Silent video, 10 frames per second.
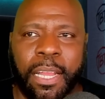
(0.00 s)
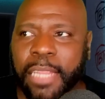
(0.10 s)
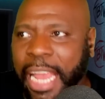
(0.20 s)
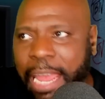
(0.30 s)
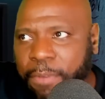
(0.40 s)

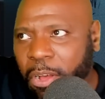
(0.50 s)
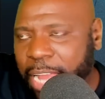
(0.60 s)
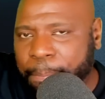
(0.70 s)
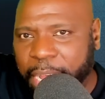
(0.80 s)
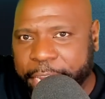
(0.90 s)
they gave all
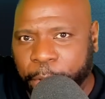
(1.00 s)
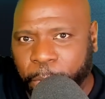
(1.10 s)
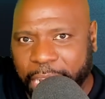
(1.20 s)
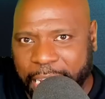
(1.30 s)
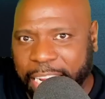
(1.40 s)
that money
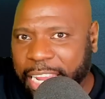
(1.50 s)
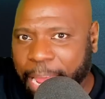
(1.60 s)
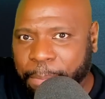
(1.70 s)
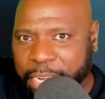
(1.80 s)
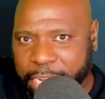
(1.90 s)
away and they didn't give
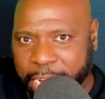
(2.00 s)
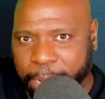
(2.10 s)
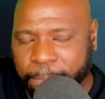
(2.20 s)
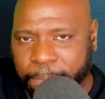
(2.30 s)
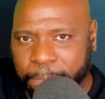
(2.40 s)
that money to
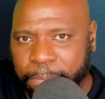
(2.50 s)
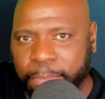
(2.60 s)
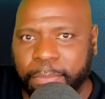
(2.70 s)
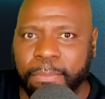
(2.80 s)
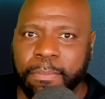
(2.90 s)
him
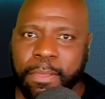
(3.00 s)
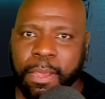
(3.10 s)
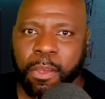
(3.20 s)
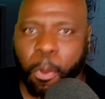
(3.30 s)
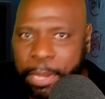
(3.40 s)

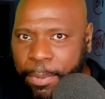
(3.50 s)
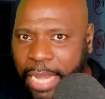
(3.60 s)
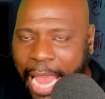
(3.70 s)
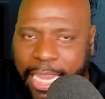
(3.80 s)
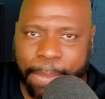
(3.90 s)
or people
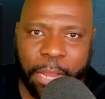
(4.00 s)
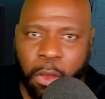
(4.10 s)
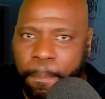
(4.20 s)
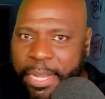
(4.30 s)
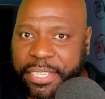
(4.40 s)
like him that
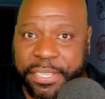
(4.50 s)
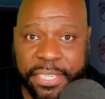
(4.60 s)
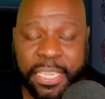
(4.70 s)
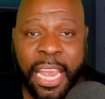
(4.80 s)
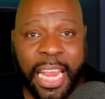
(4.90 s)
own
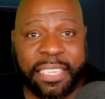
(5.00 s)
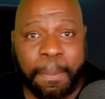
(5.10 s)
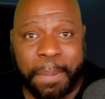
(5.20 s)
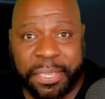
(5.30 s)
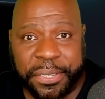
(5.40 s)
businesses. He's a
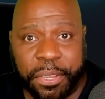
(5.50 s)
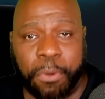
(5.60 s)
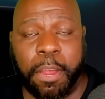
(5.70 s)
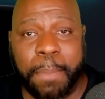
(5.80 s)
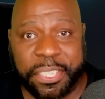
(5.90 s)
business
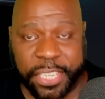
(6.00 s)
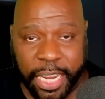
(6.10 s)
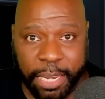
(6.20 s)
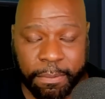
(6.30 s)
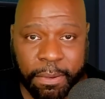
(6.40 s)
owner in
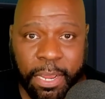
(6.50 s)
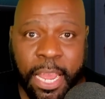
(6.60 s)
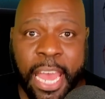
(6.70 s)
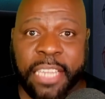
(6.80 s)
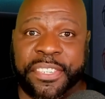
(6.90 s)
Michigan.
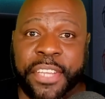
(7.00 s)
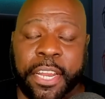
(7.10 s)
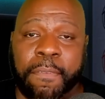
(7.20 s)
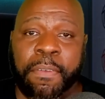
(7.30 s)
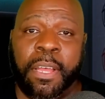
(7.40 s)
Instead
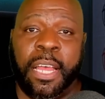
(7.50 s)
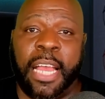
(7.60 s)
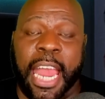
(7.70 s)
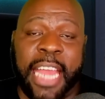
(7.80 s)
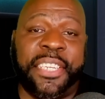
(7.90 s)
of,
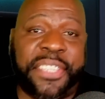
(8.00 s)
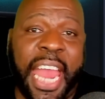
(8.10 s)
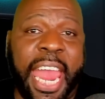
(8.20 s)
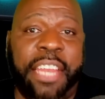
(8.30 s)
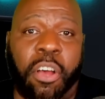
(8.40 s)
and he
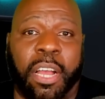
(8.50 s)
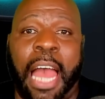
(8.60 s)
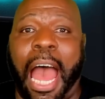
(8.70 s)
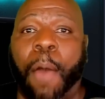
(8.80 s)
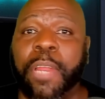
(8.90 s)
said, look,
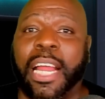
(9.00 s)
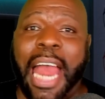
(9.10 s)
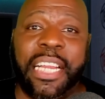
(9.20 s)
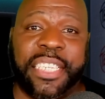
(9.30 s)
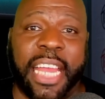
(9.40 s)
I would have
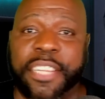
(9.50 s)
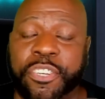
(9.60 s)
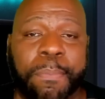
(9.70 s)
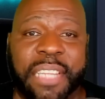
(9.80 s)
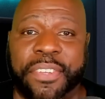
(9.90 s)
gladly taken
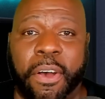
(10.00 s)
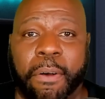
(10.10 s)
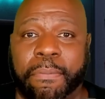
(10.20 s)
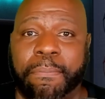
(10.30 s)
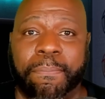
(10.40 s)
two months
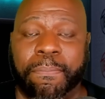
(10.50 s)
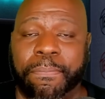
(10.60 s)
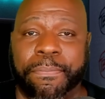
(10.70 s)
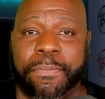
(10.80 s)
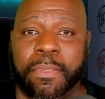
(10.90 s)
off.
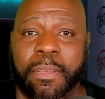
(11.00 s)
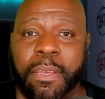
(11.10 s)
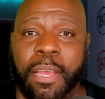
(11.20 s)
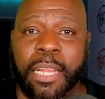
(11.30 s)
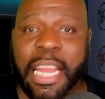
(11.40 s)

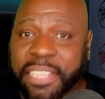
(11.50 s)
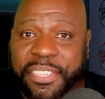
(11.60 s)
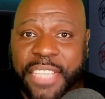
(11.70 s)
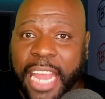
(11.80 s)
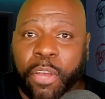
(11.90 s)
Let
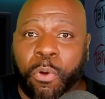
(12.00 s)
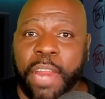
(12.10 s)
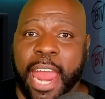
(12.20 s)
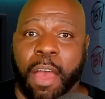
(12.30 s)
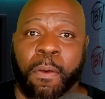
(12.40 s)
this thing cool
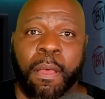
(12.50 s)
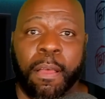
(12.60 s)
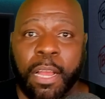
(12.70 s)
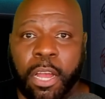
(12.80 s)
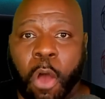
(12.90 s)
down,
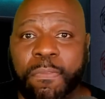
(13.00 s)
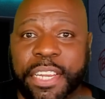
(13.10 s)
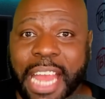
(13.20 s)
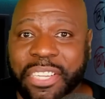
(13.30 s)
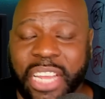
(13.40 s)
COVID
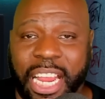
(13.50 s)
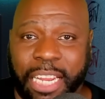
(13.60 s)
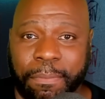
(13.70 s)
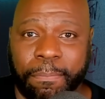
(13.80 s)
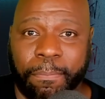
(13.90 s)
19.